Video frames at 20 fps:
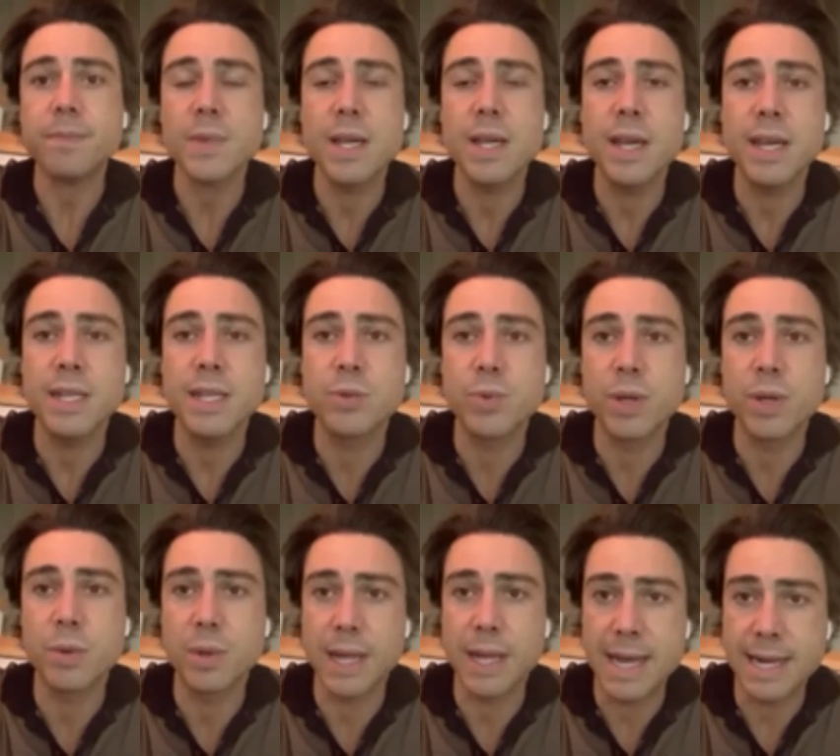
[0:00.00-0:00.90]
And we
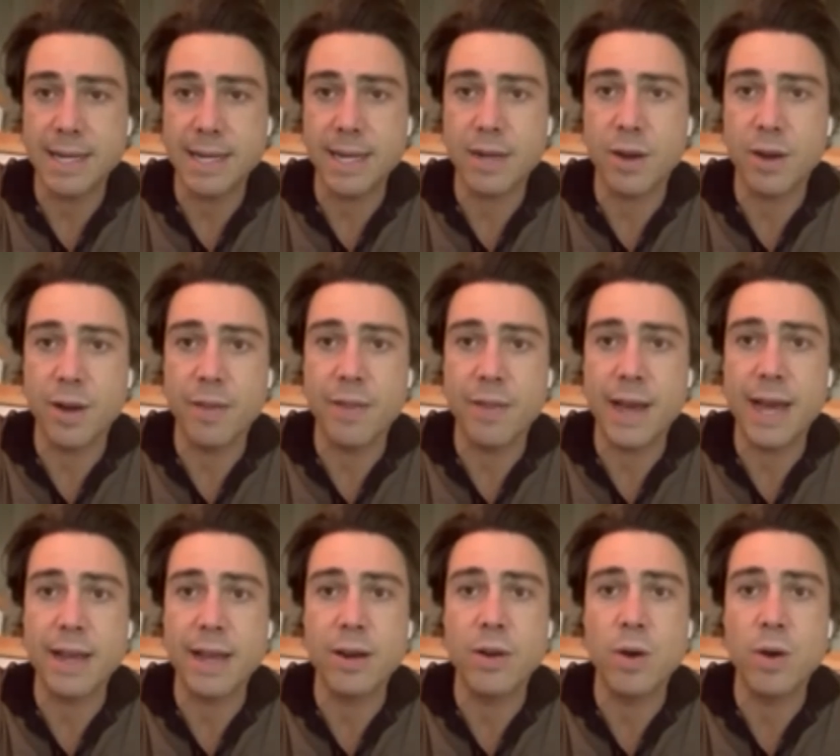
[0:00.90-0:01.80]
will end it on
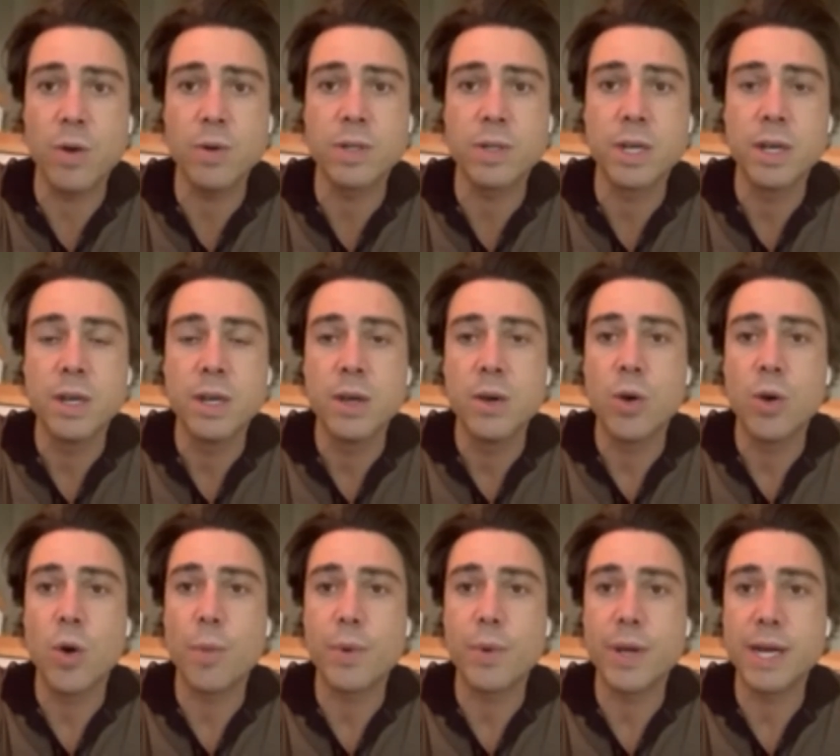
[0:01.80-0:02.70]
that note.
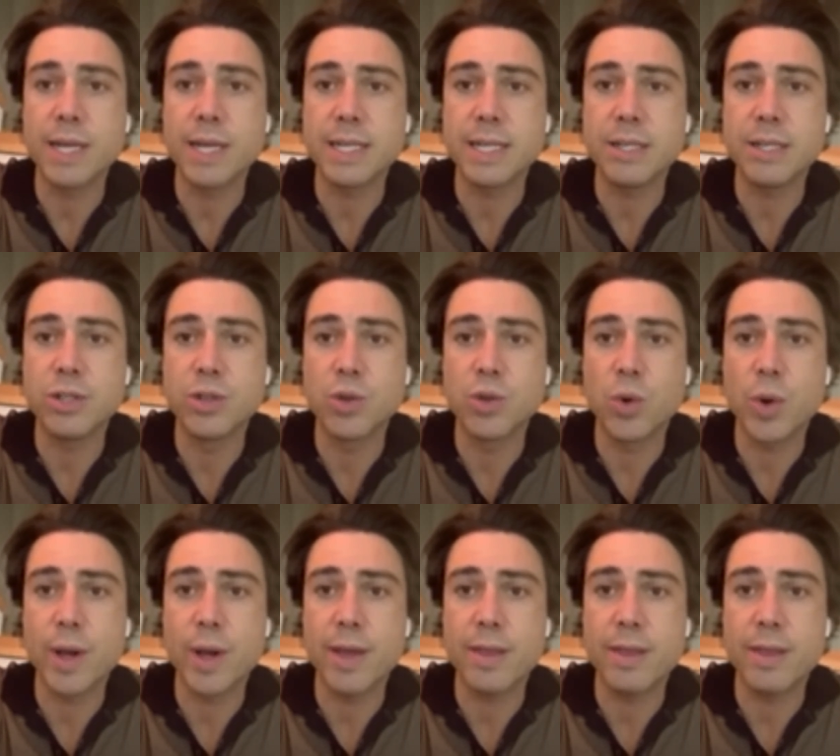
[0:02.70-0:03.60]
Hope you guys
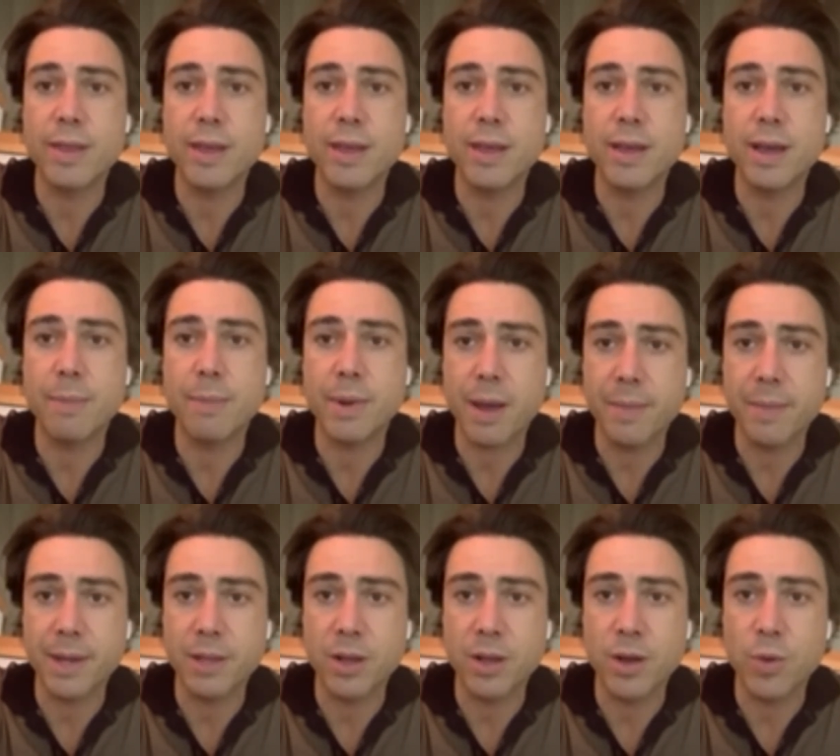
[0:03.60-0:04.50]
enjoy the
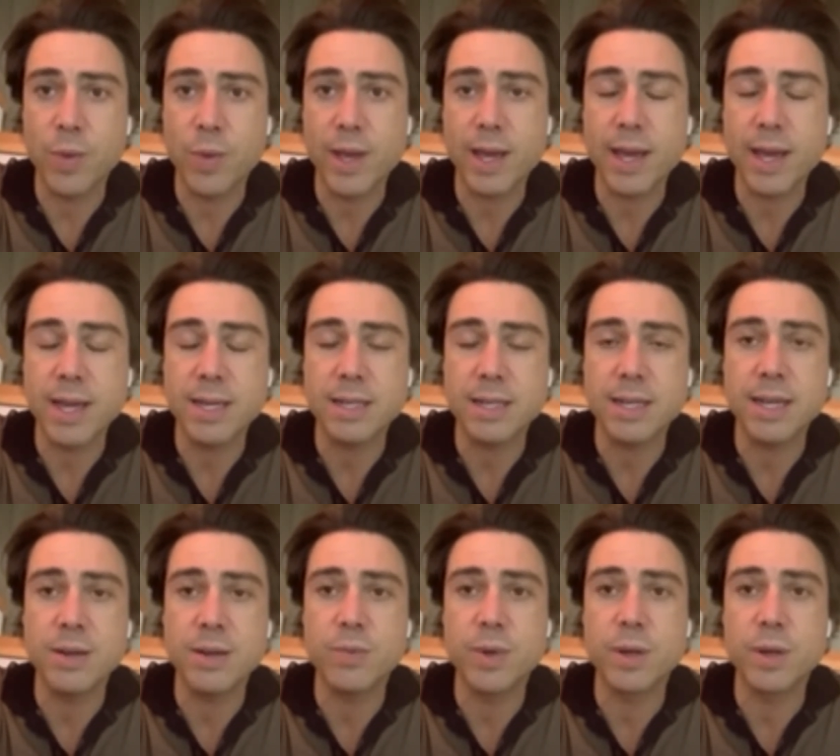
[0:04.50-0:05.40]
upcoming long weekend,
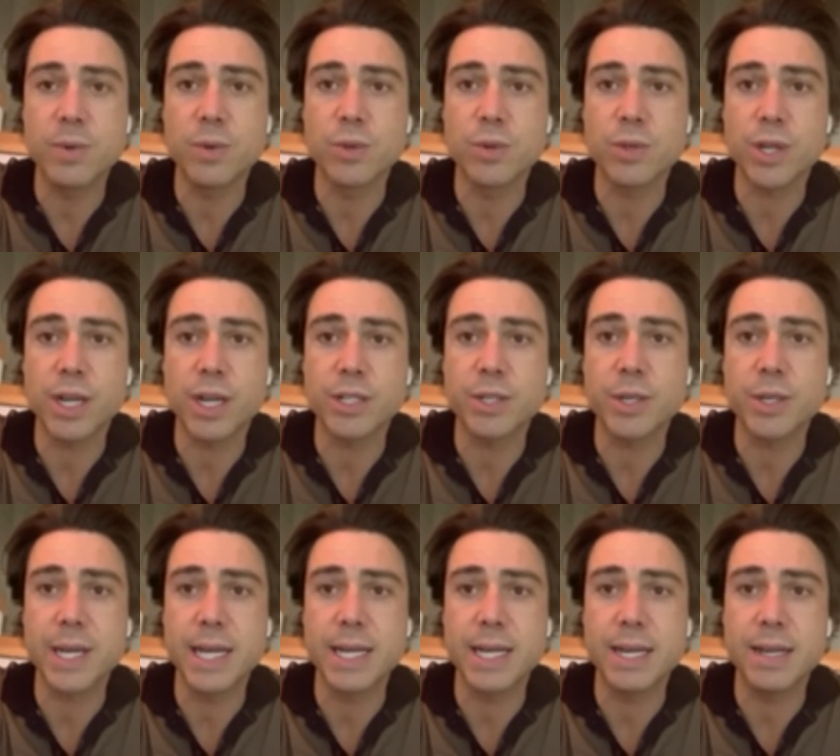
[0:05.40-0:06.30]
and we will talk to you
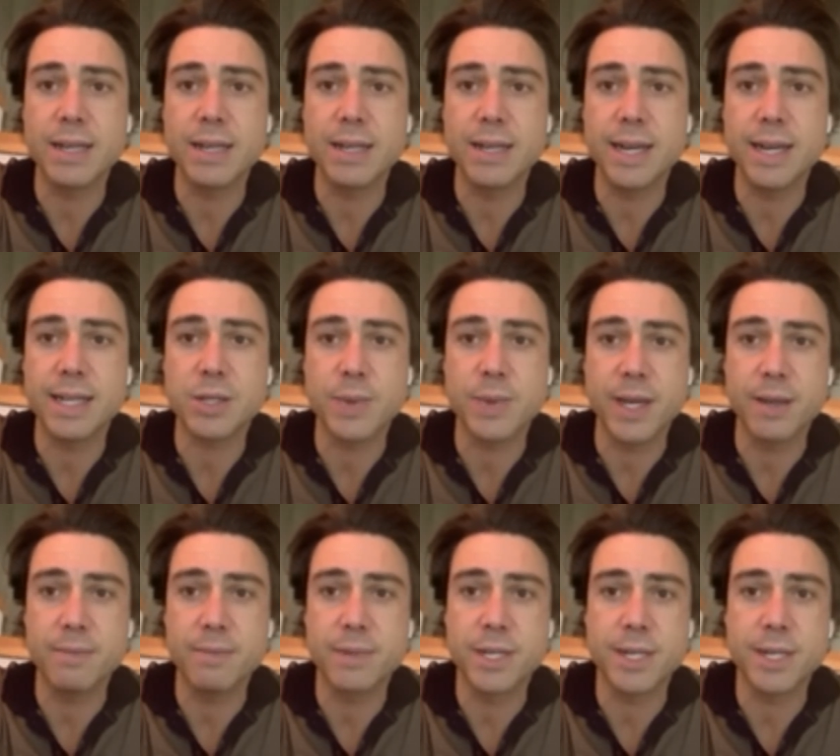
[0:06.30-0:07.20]
again next week.
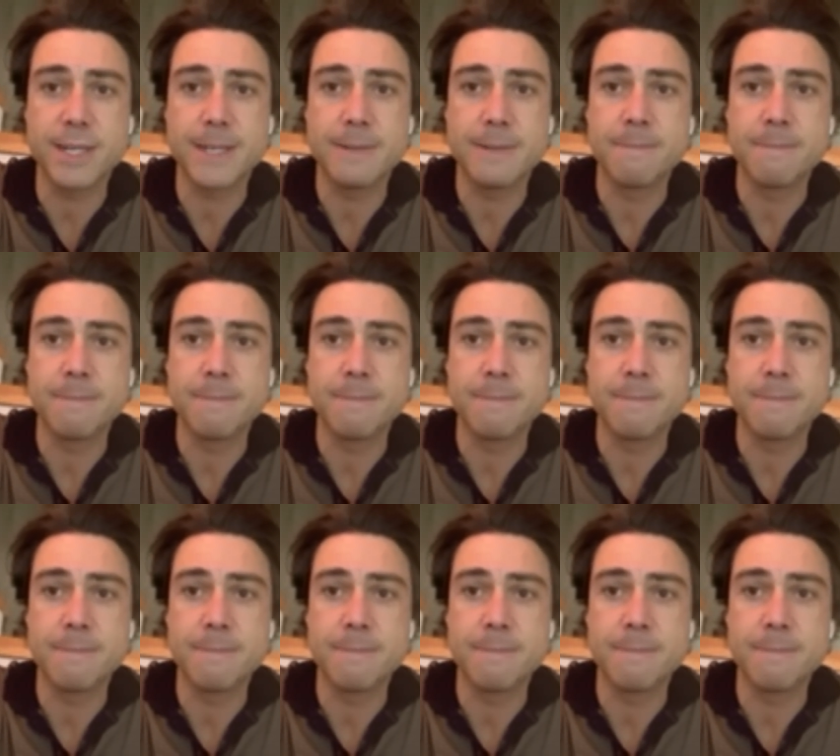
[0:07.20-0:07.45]
Cheers.